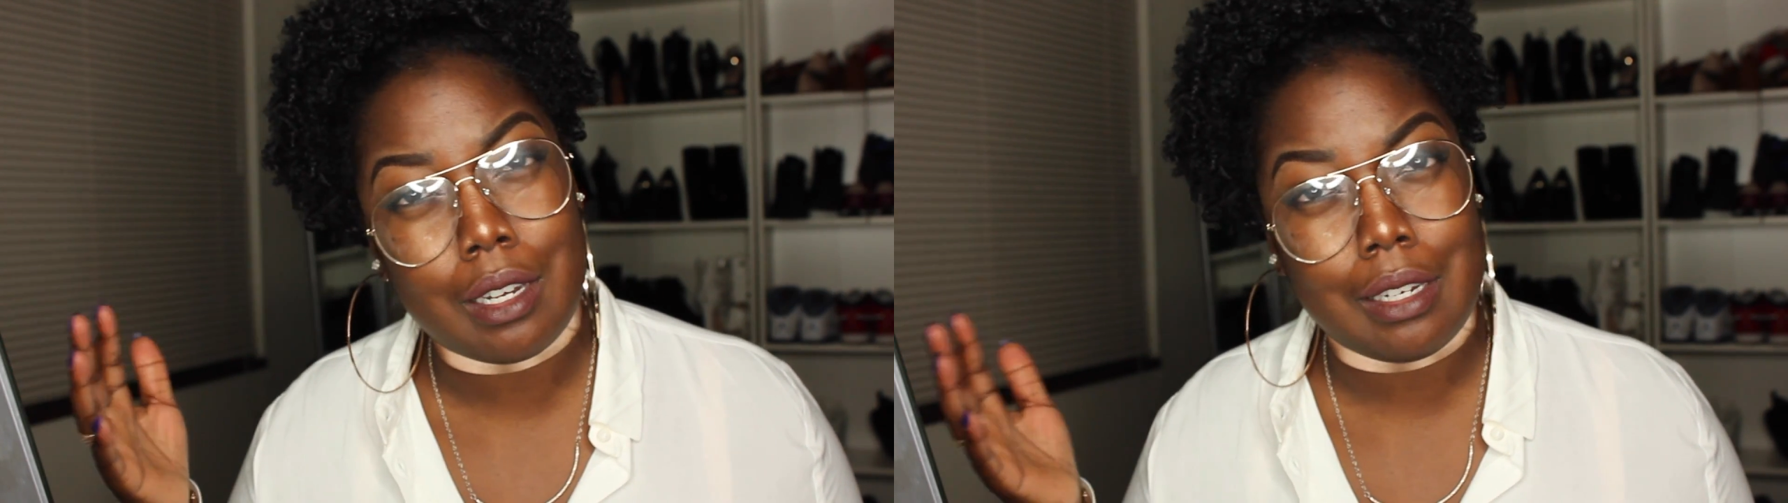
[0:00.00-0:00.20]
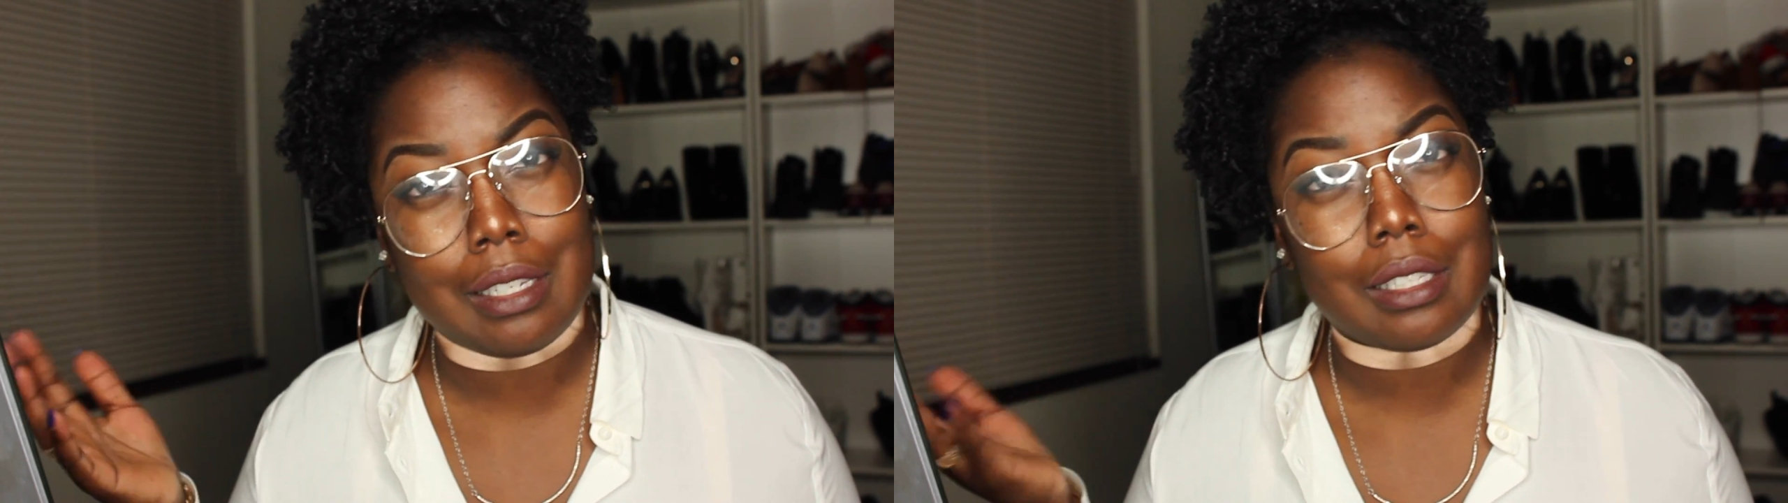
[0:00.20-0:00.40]

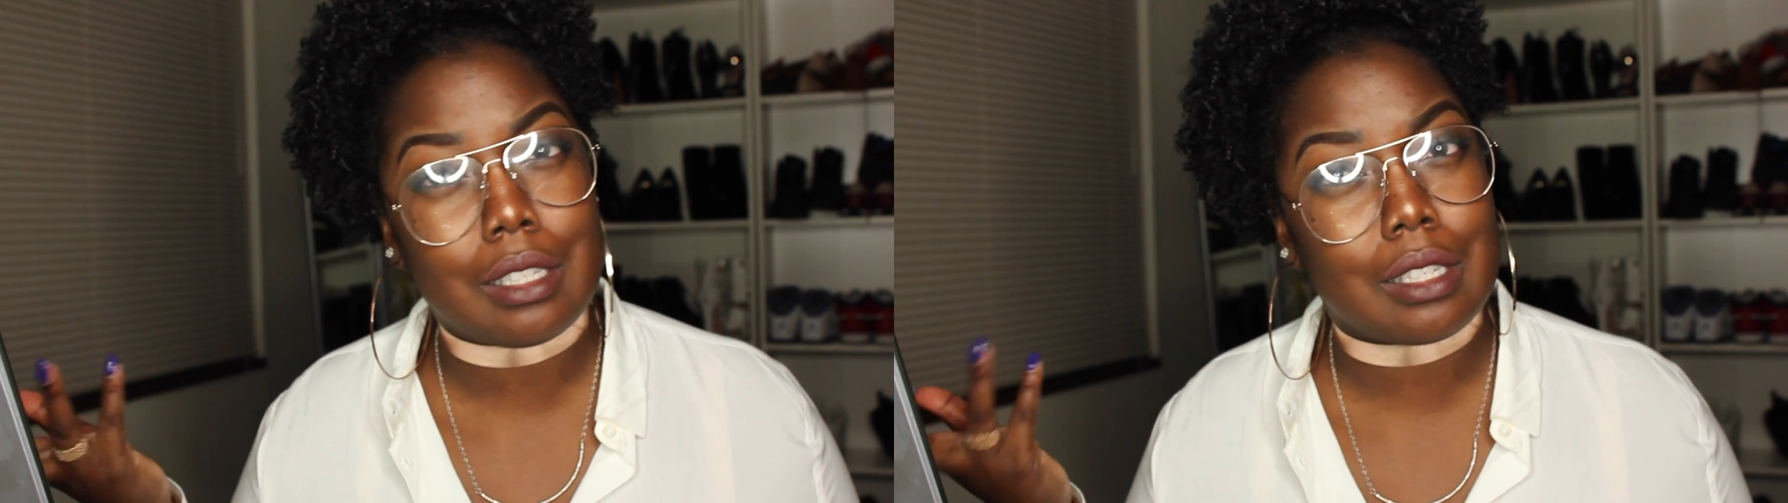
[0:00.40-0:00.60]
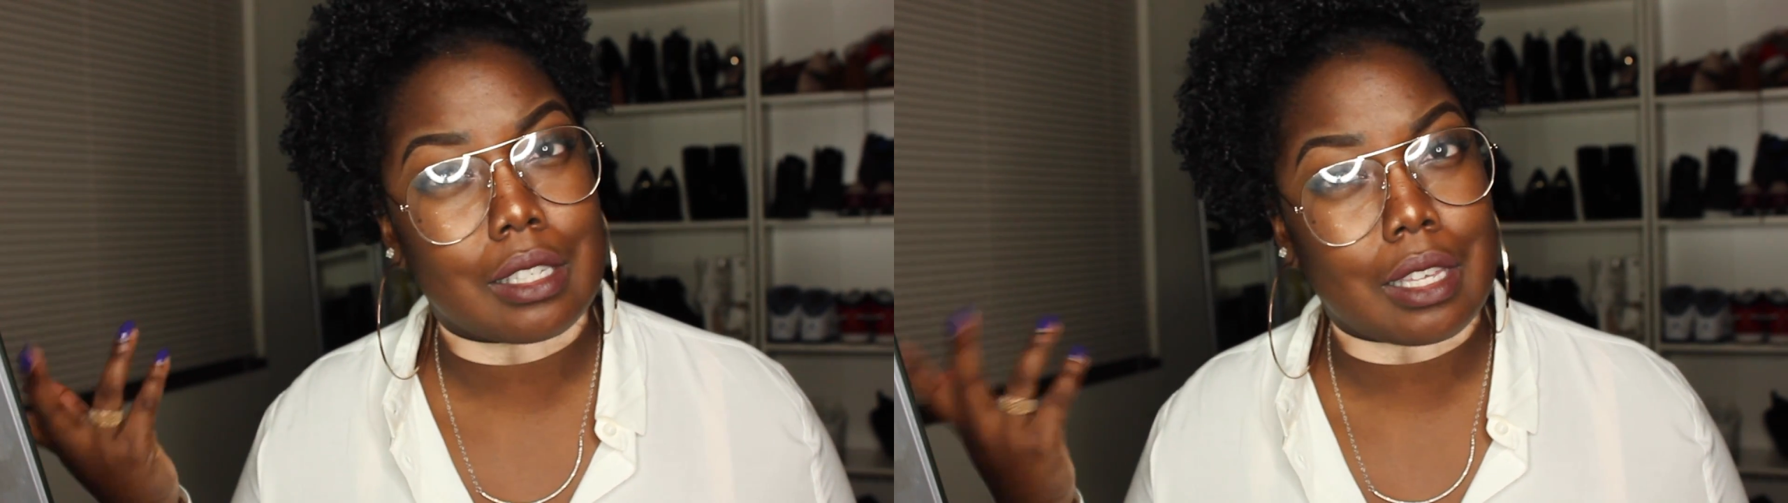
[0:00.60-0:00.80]
and
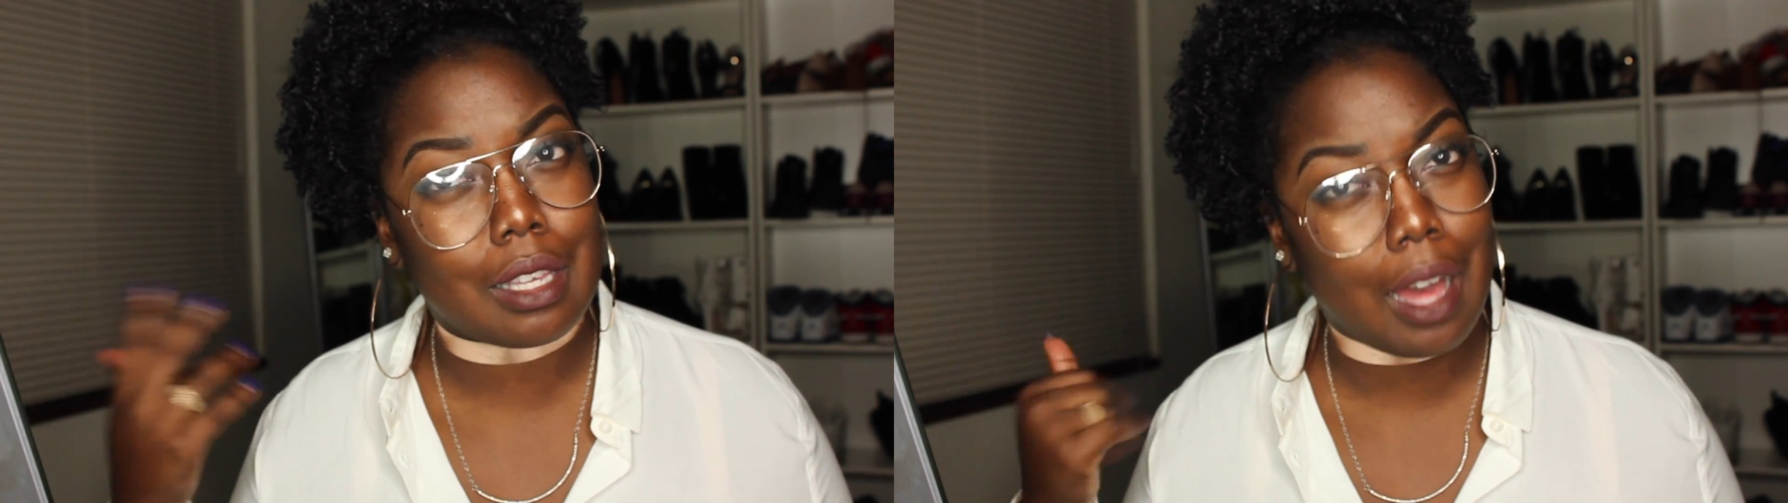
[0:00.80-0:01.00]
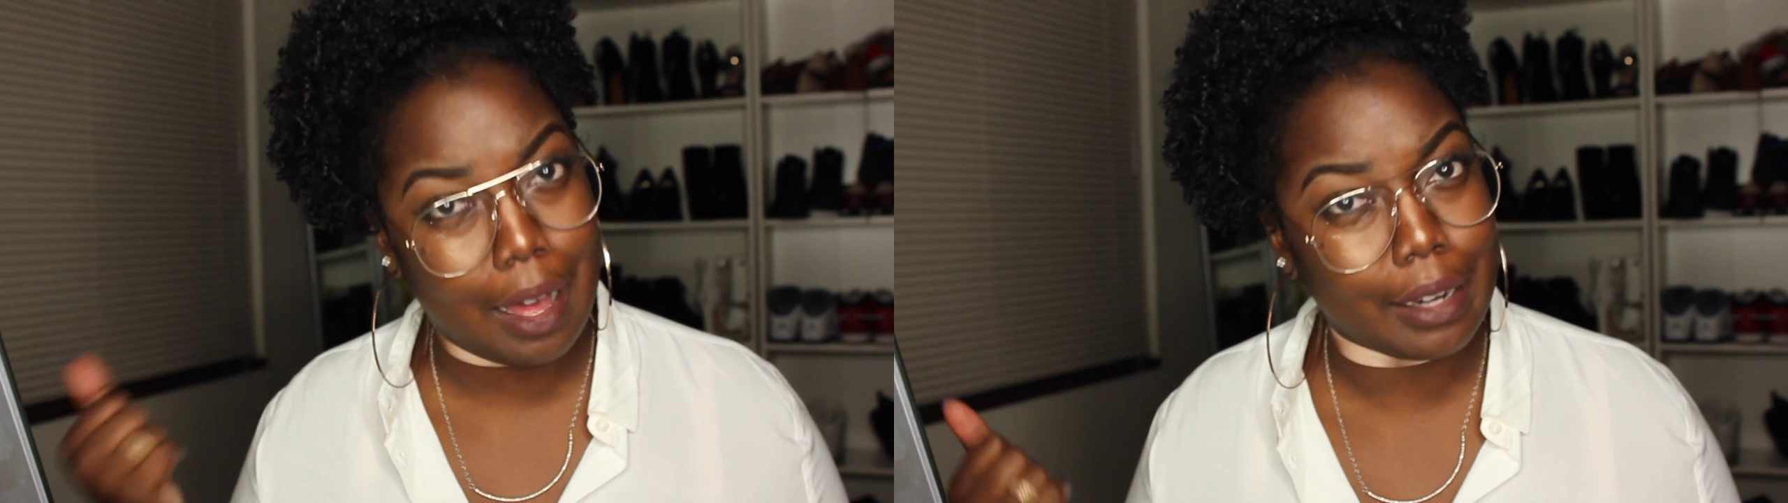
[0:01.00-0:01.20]
it's
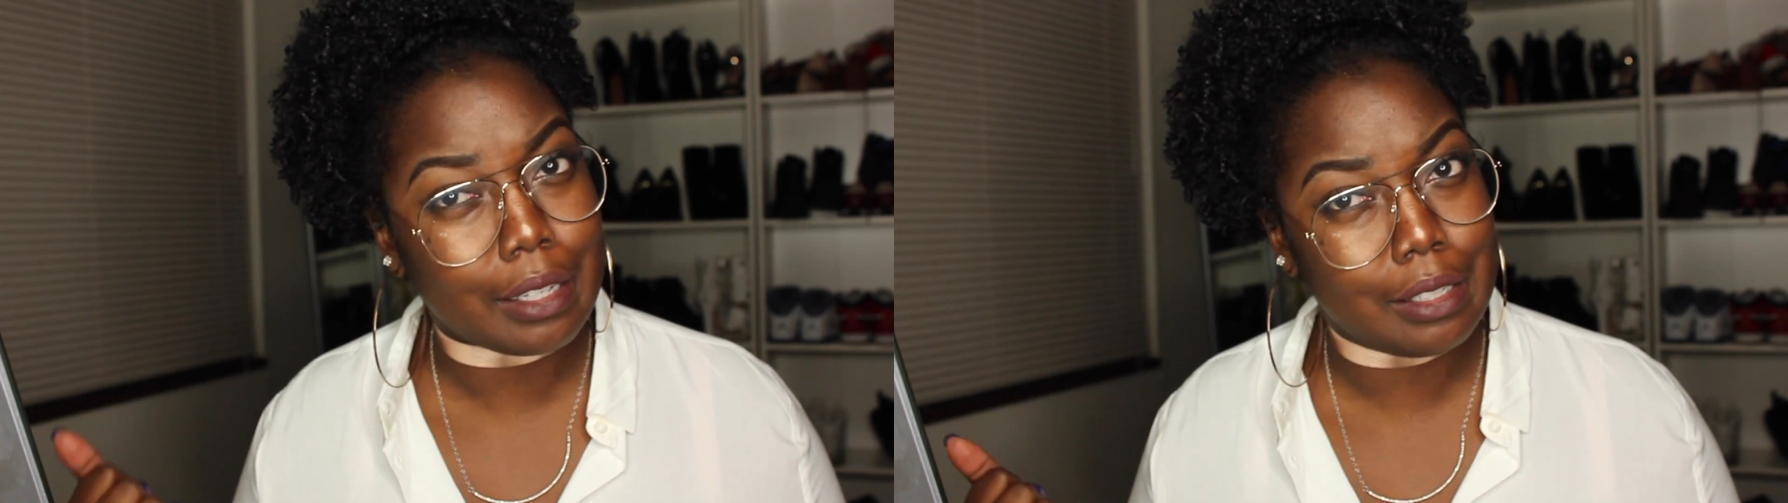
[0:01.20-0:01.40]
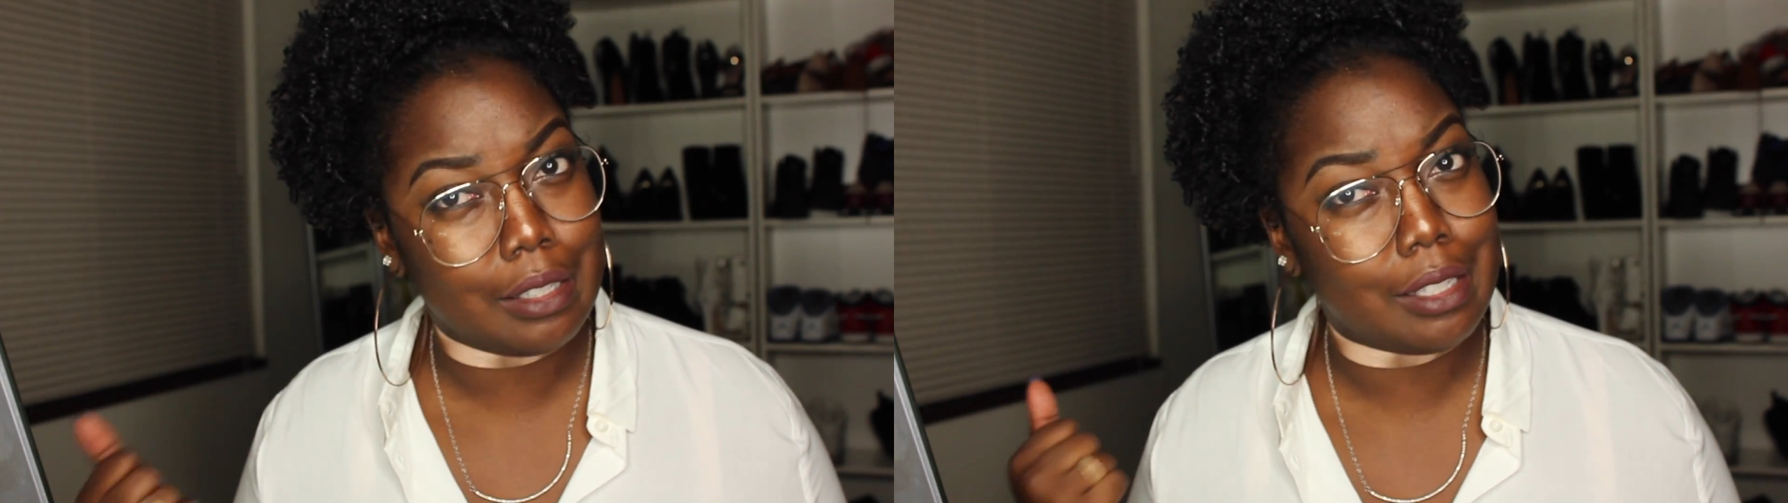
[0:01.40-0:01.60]
kind of